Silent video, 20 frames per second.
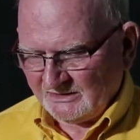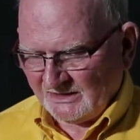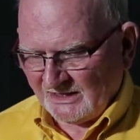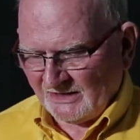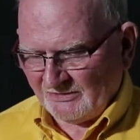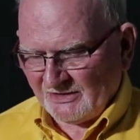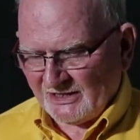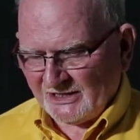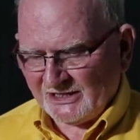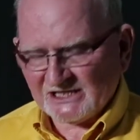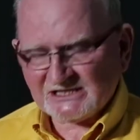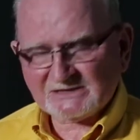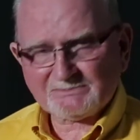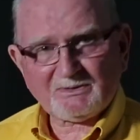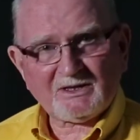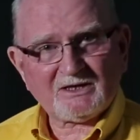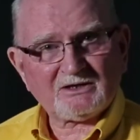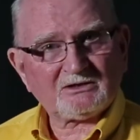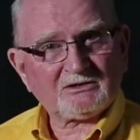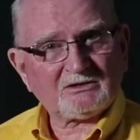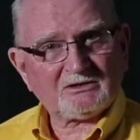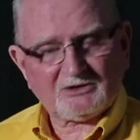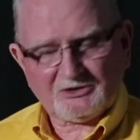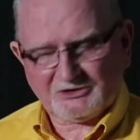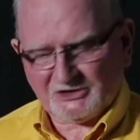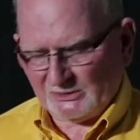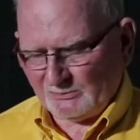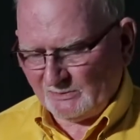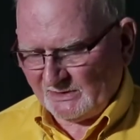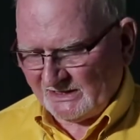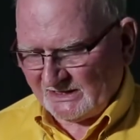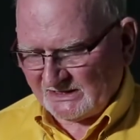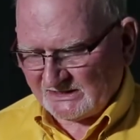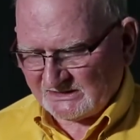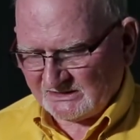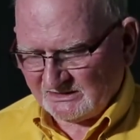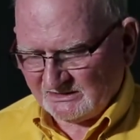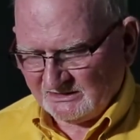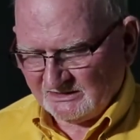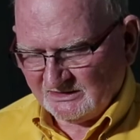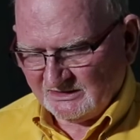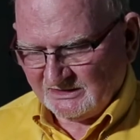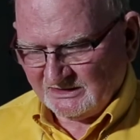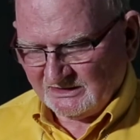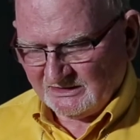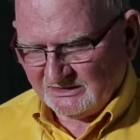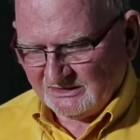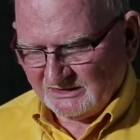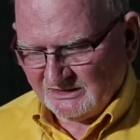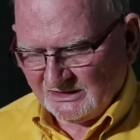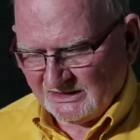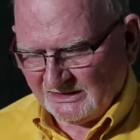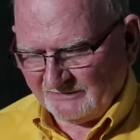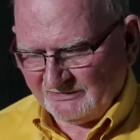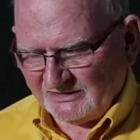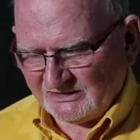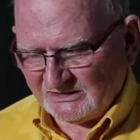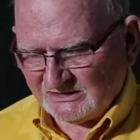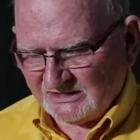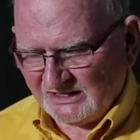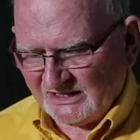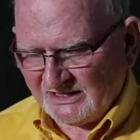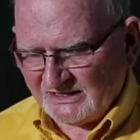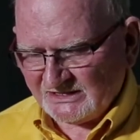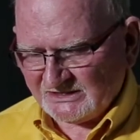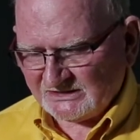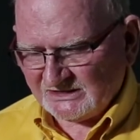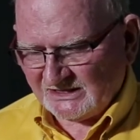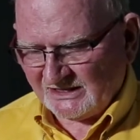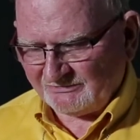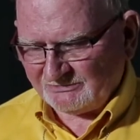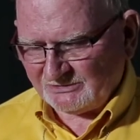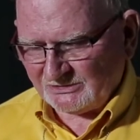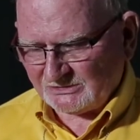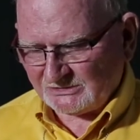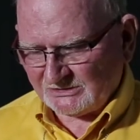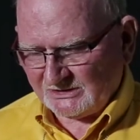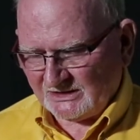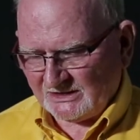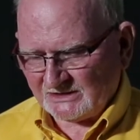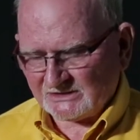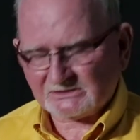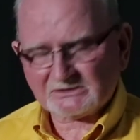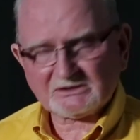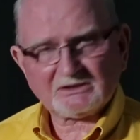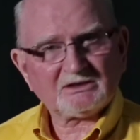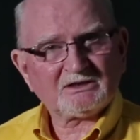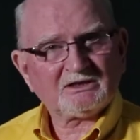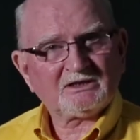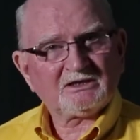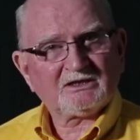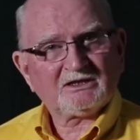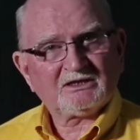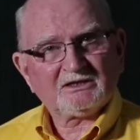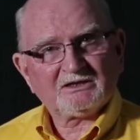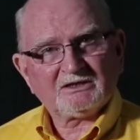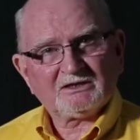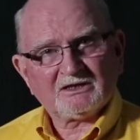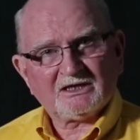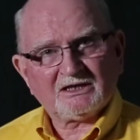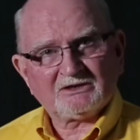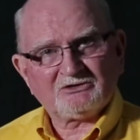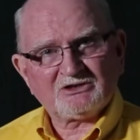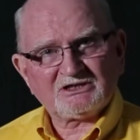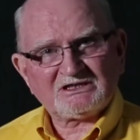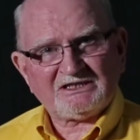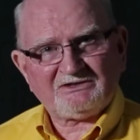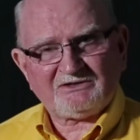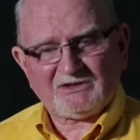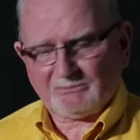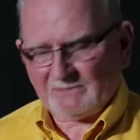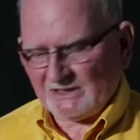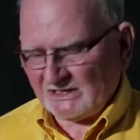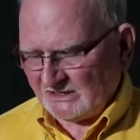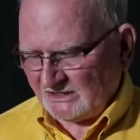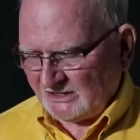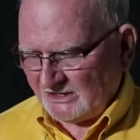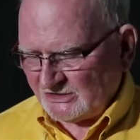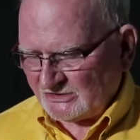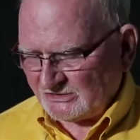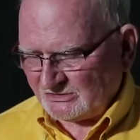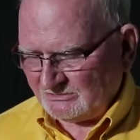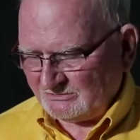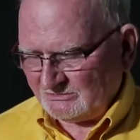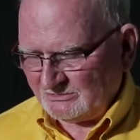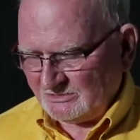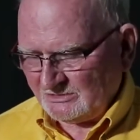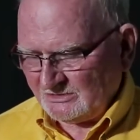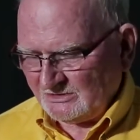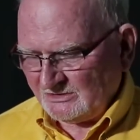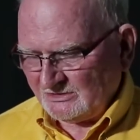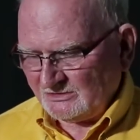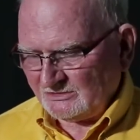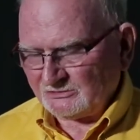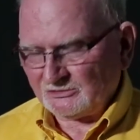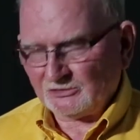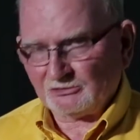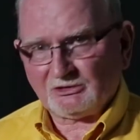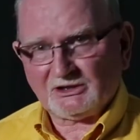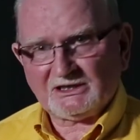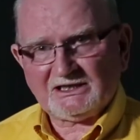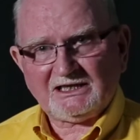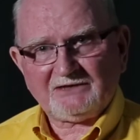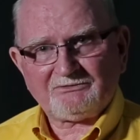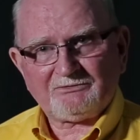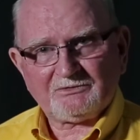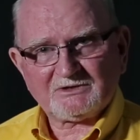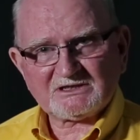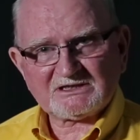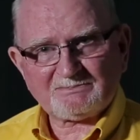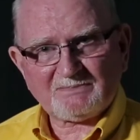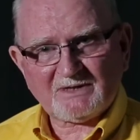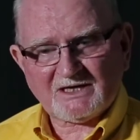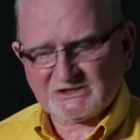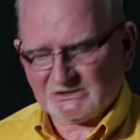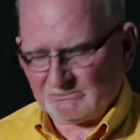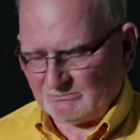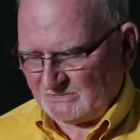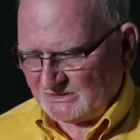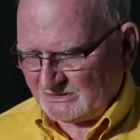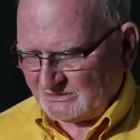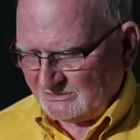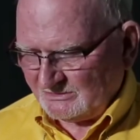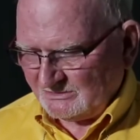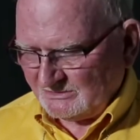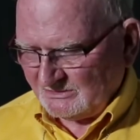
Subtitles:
And there I spent 3 weeks having test after test and receiving medication to relieve spasms.